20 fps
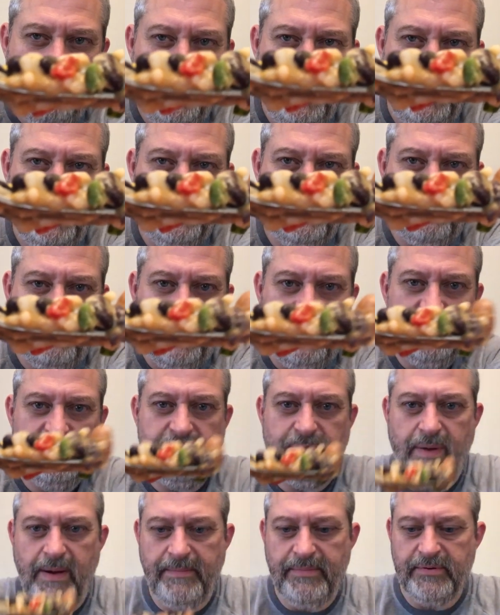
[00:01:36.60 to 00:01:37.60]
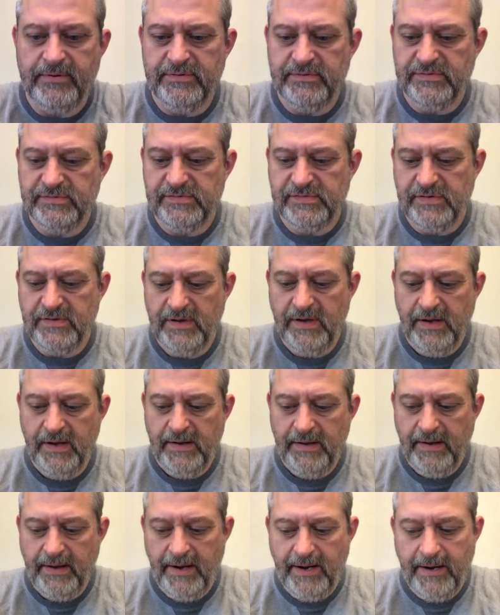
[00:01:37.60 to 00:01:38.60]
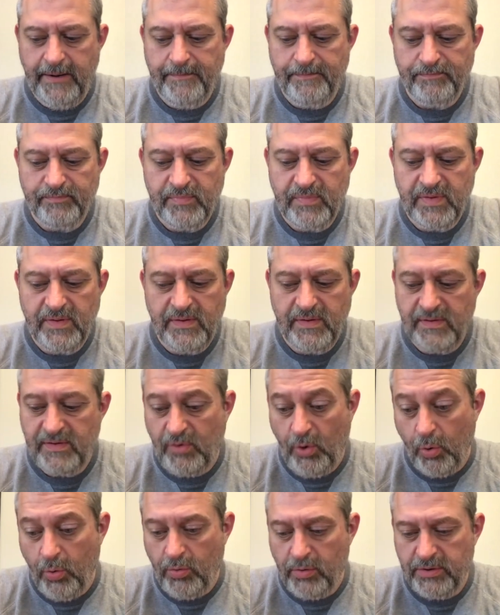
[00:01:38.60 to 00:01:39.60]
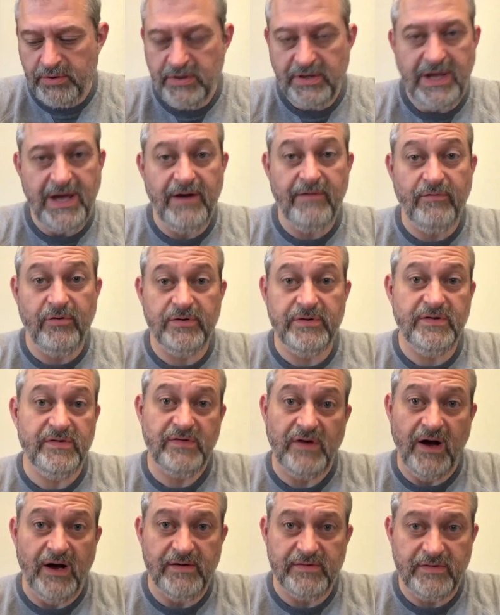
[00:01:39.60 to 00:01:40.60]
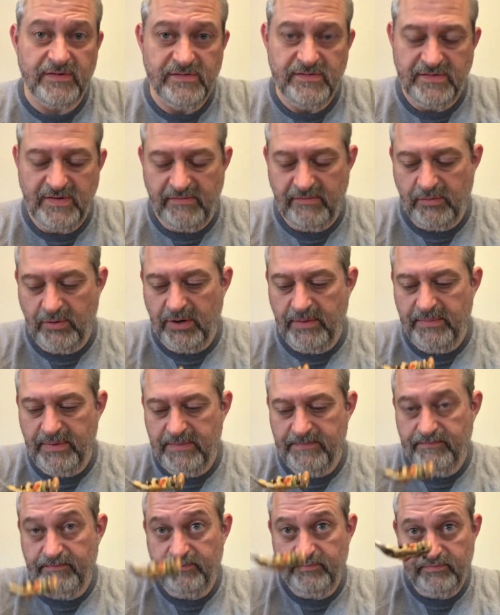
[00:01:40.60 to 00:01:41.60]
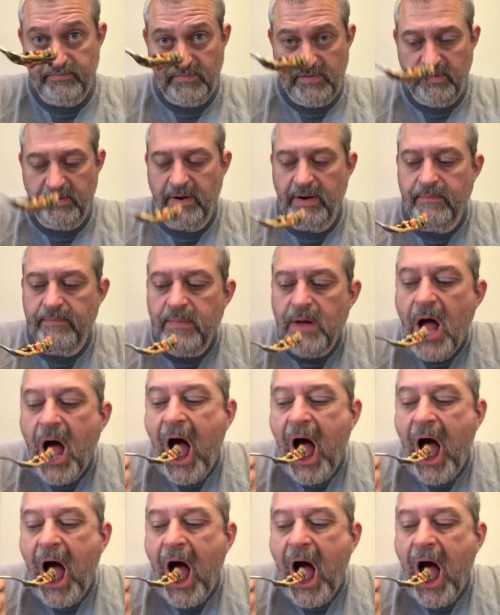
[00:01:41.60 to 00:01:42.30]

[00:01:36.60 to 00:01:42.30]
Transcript: Beans, rice, peppers. Corn, you can't avoid the sauce because it's everywhere, but there we go.